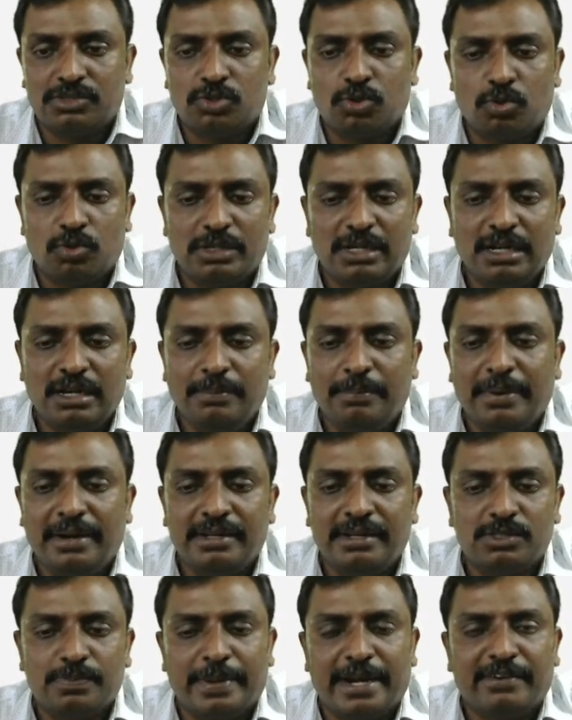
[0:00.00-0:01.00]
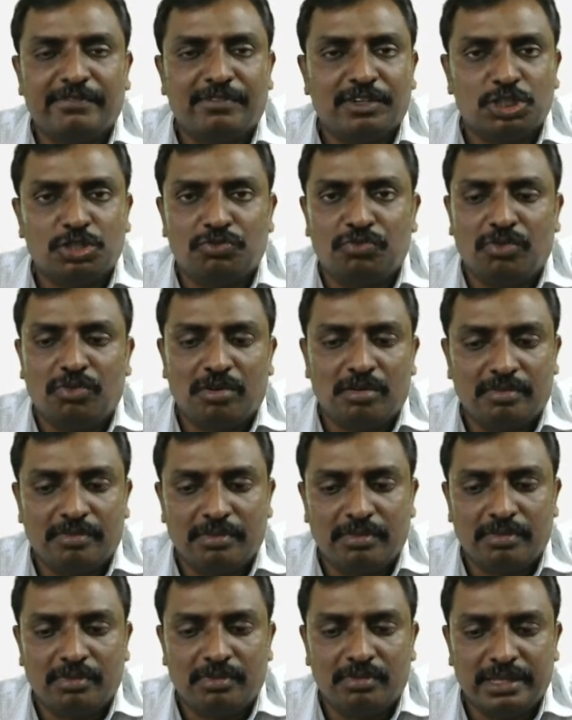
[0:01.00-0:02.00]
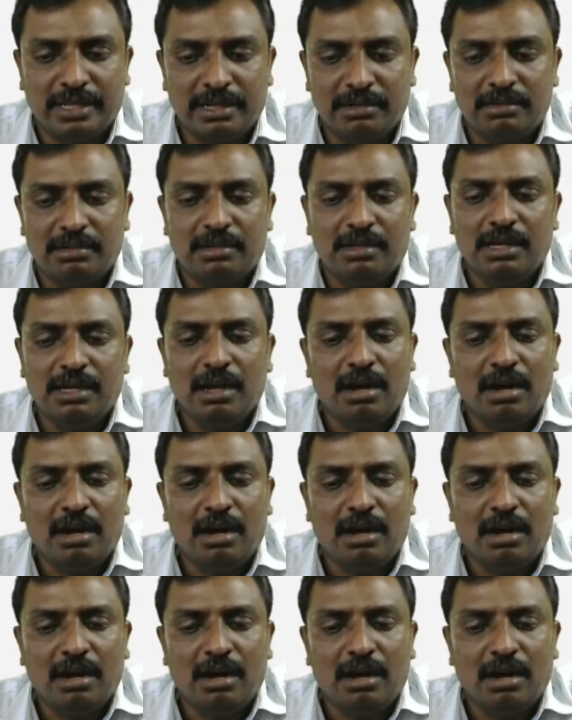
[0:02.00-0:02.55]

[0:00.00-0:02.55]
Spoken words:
So Lilypad is manufactured for that,